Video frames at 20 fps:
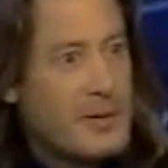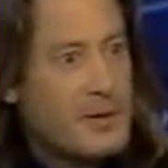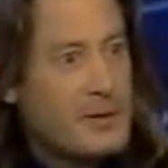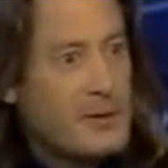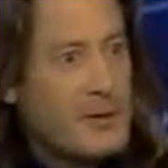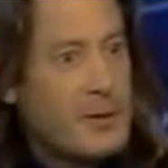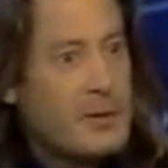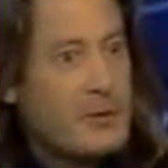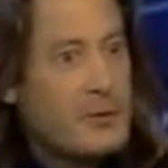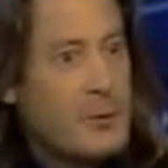
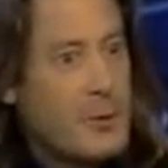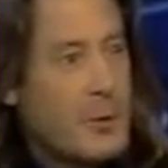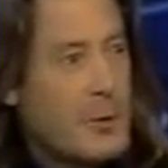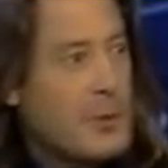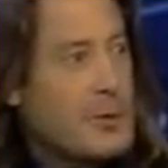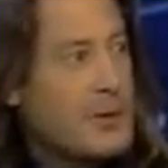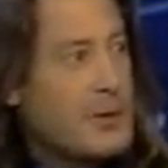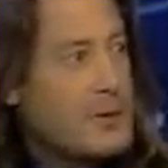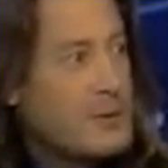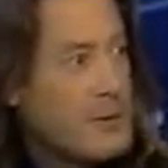These are
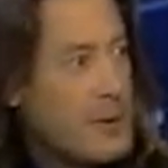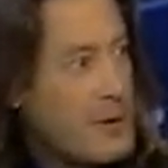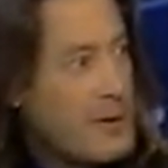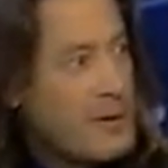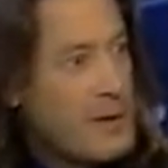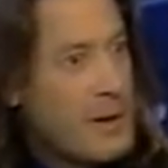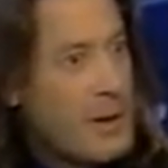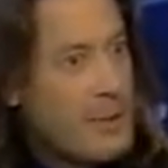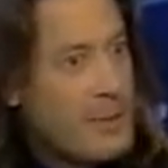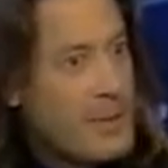normally
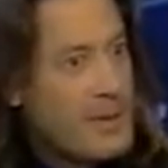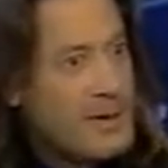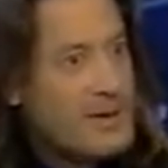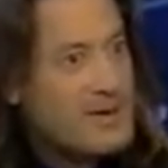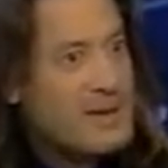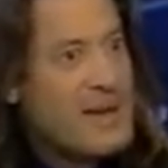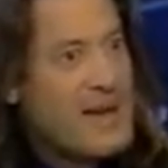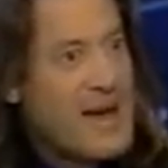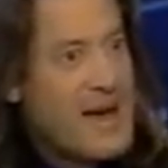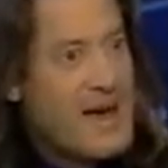growth
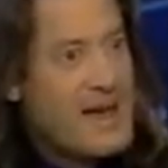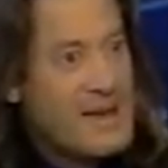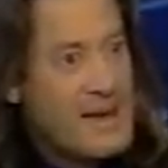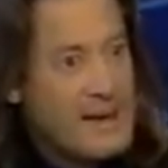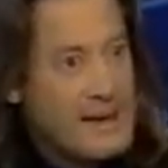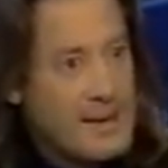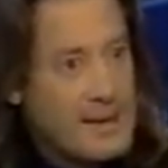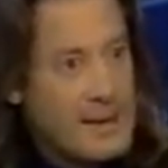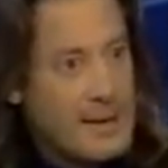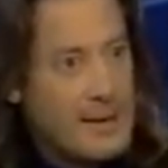companies,
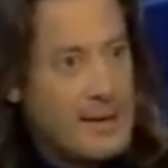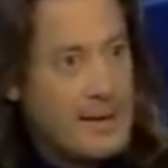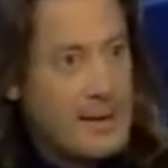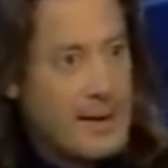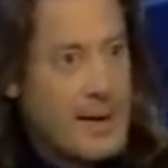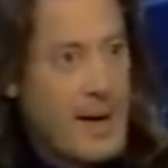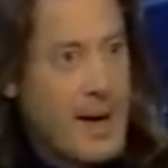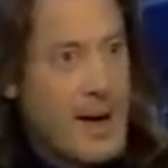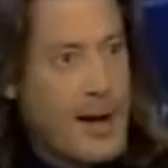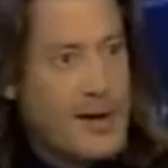and they need
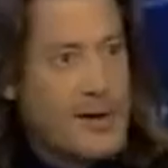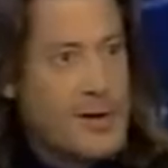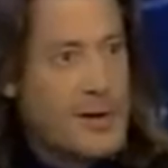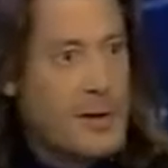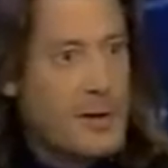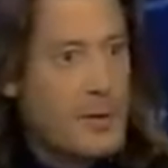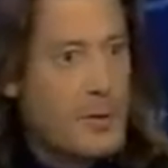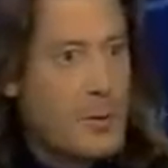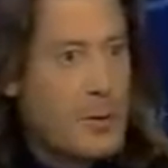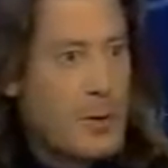the
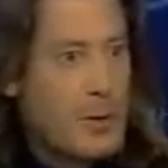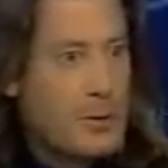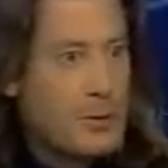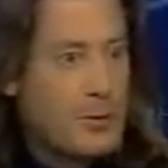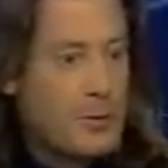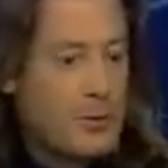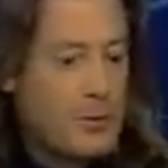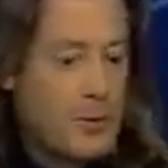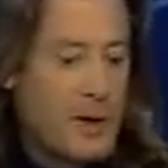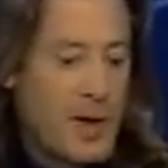cash in
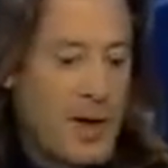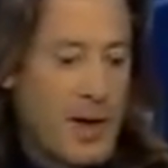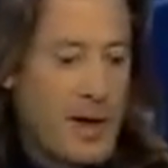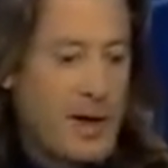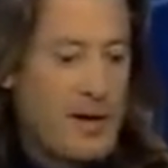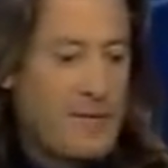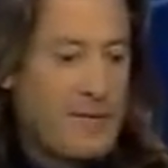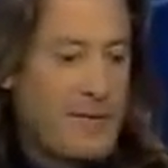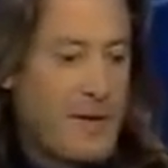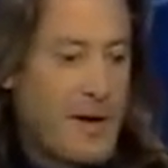order to
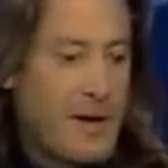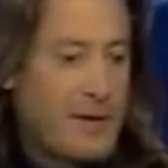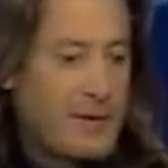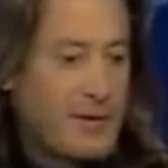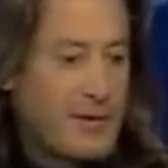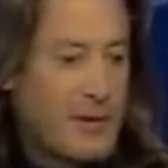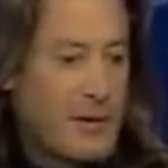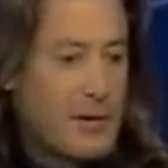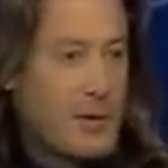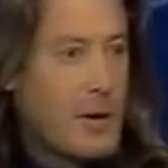
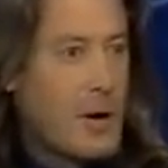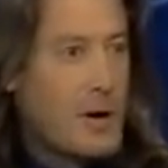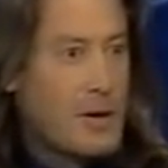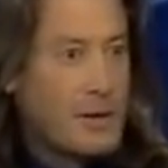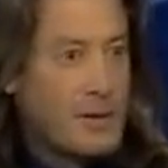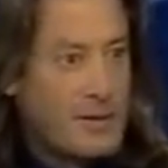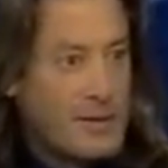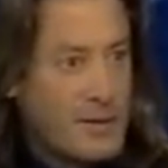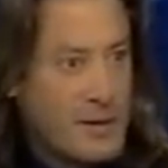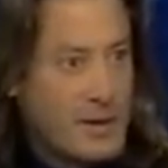invest in
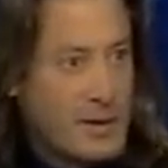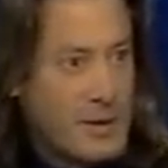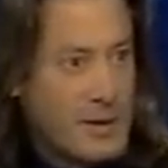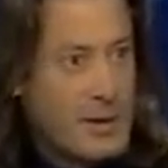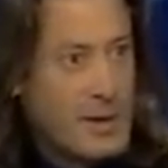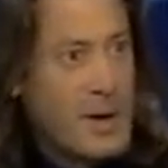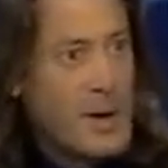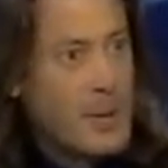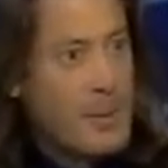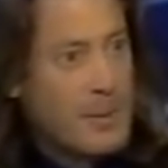
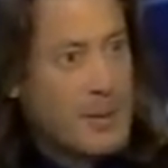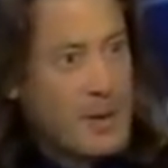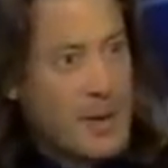R&D,